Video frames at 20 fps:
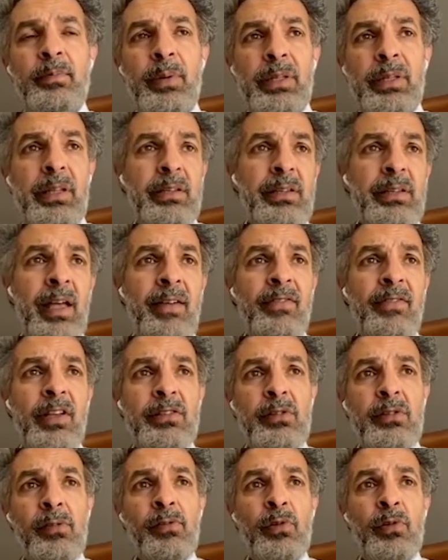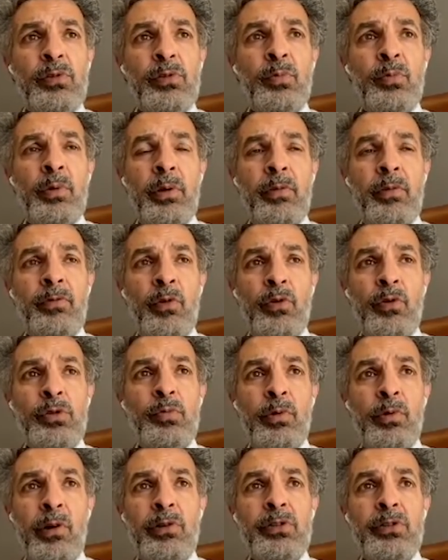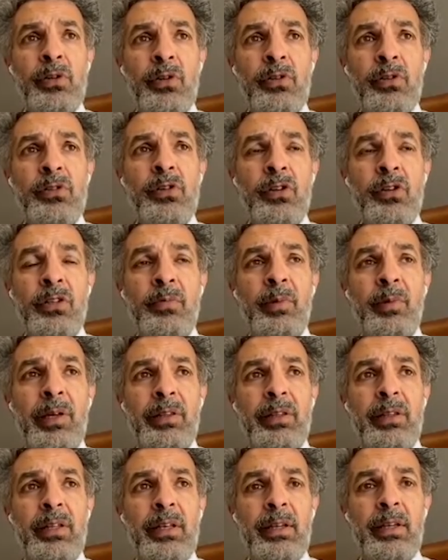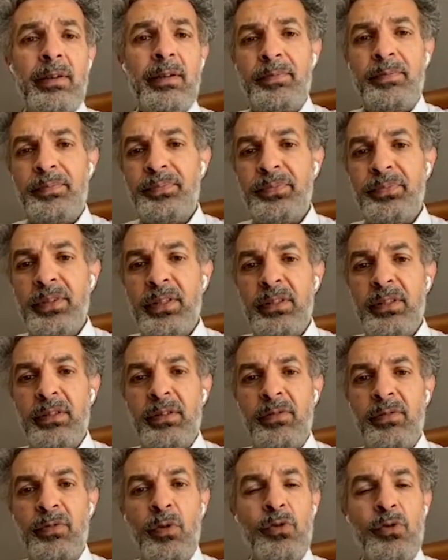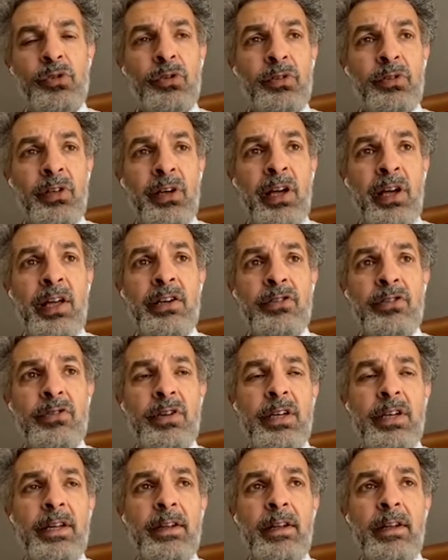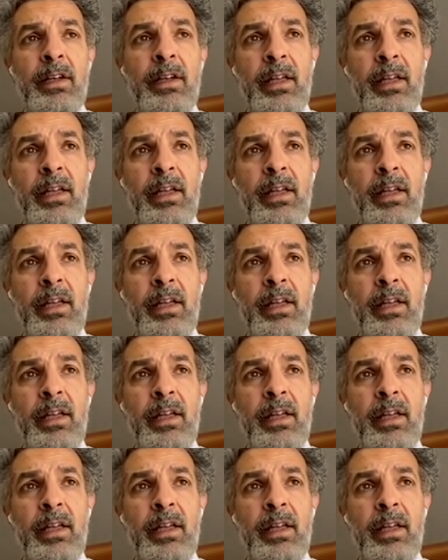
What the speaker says: But as Afghans, of course, we're also concerned about the future of the country.